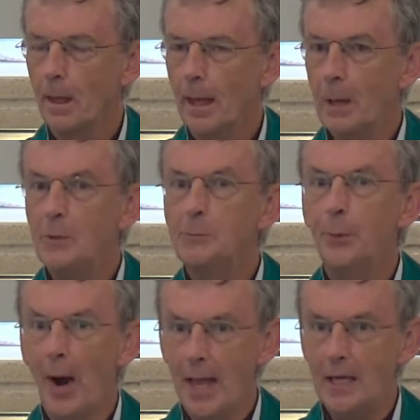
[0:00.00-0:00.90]
He was
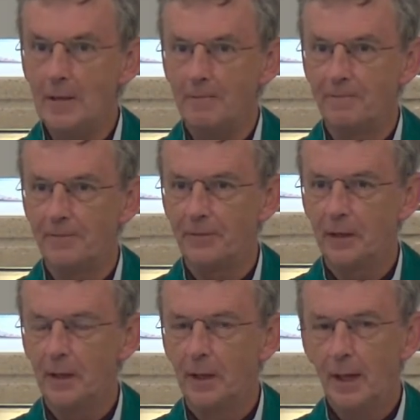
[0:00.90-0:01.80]
brave.
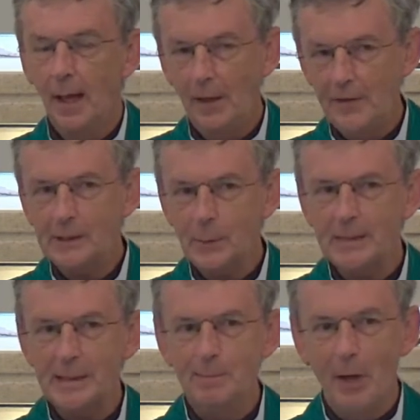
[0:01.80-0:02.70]
And this was
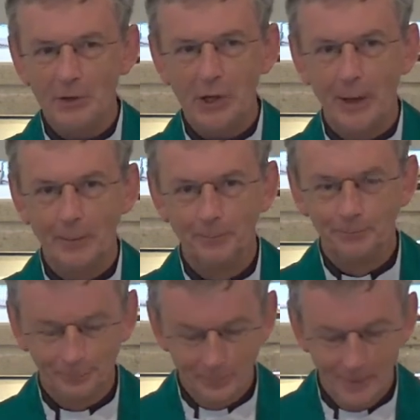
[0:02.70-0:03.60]
his motto.
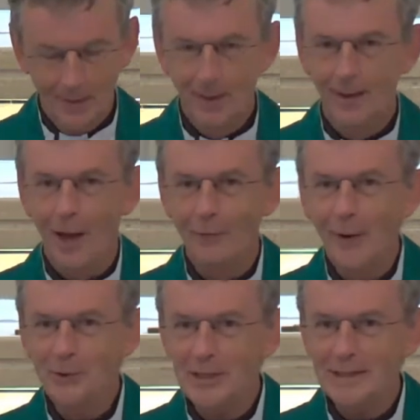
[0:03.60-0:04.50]
I
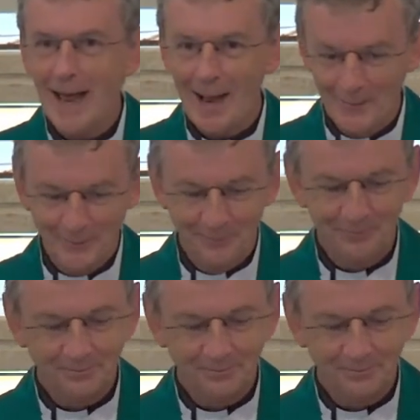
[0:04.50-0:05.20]
wrote it down.